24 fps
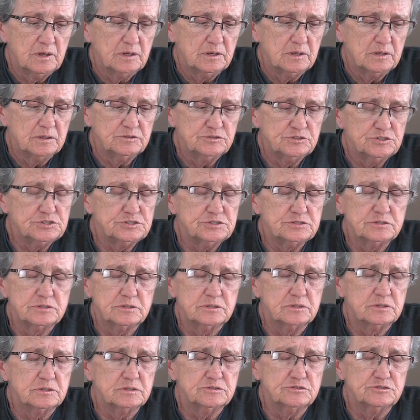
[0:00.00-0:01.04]
just
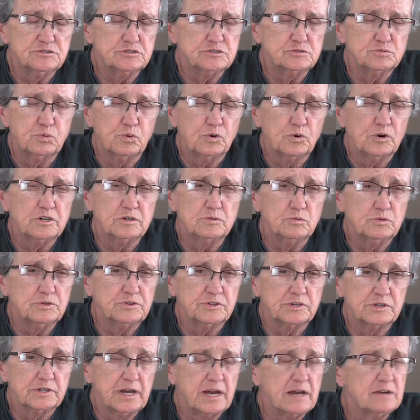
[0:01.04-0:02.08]
working with the
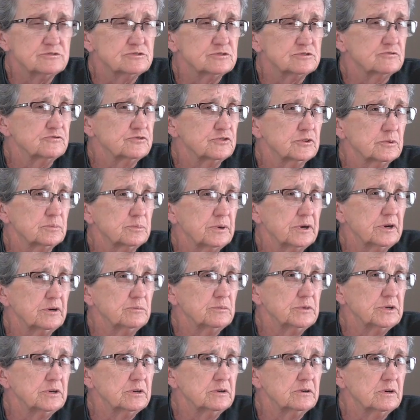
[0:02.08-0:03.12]
council for the
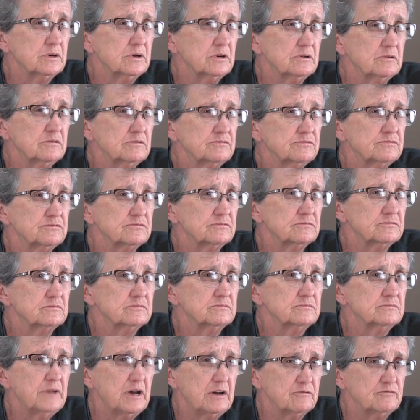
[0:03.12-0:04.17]
betterment of
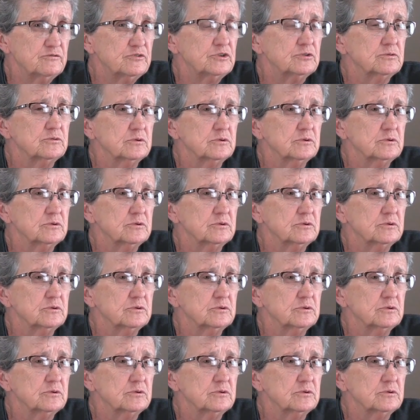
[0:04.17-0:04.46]
Mountain View.